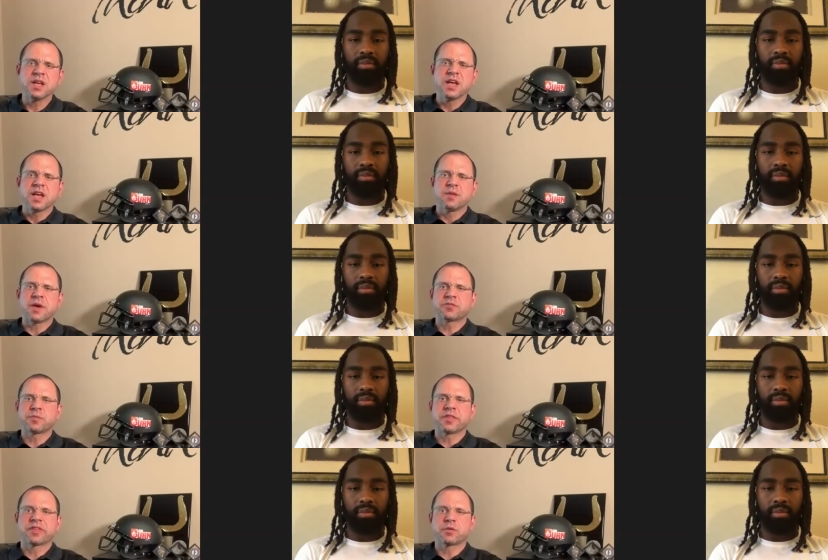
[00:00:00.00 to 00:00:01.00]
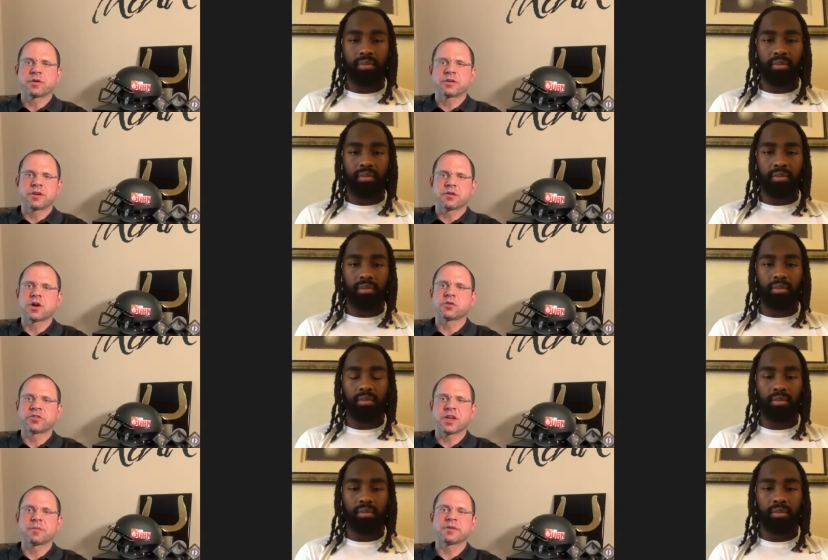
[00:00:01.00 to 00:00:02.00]
Speaker 1: It makes me think when, you know,
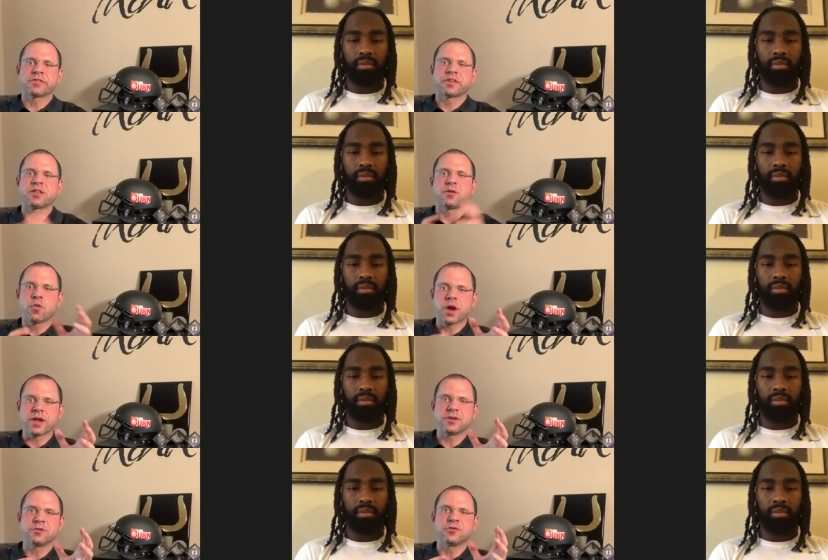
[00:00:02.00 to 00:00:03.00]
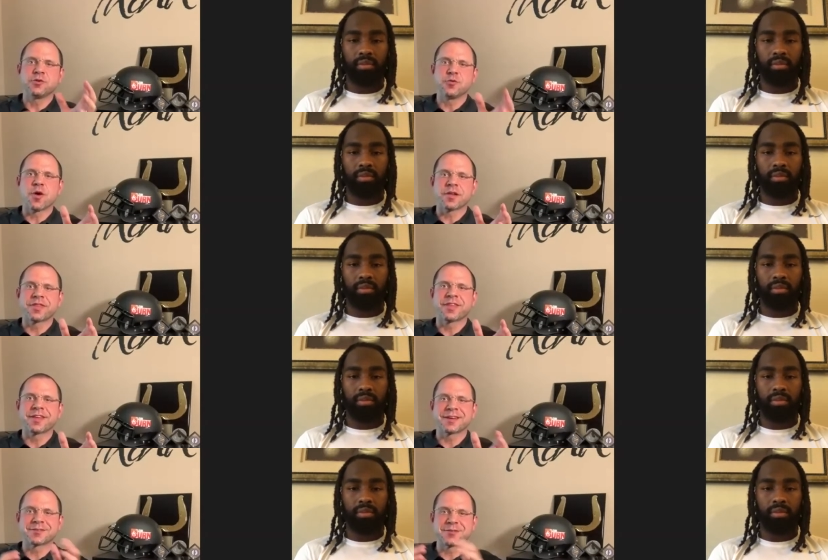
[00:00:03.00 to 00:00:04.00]
Coach Saban will say, the way you do one
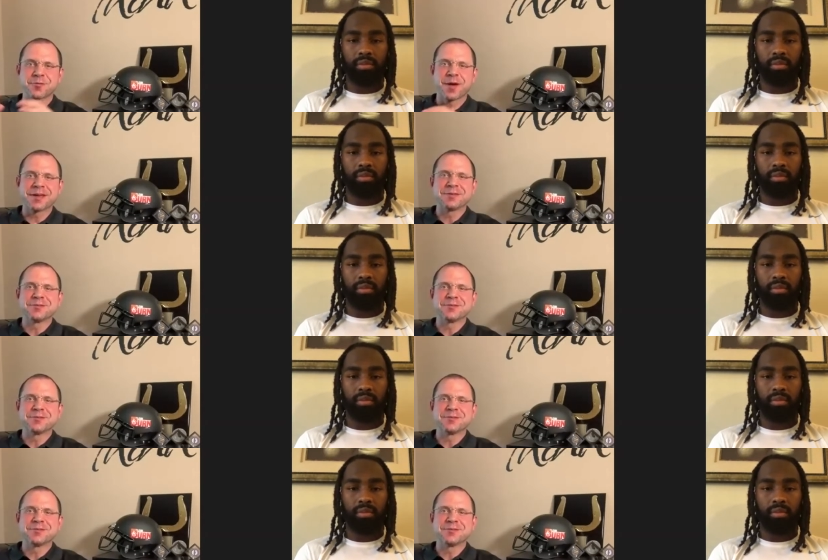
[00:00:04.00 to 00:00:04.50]
thing is the way you